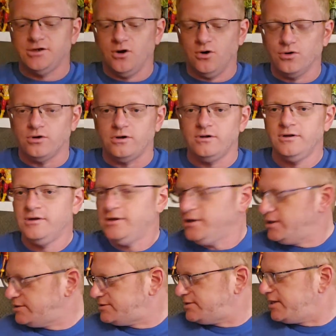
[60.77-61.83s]
total
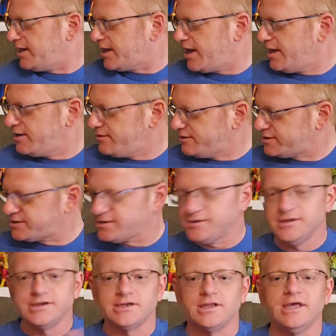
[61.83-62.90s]
to get kind of
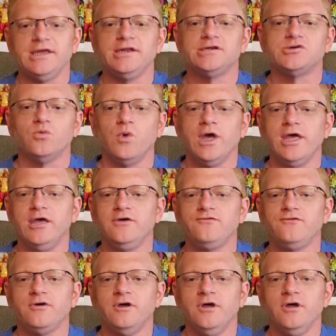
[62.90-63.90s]
this latest wave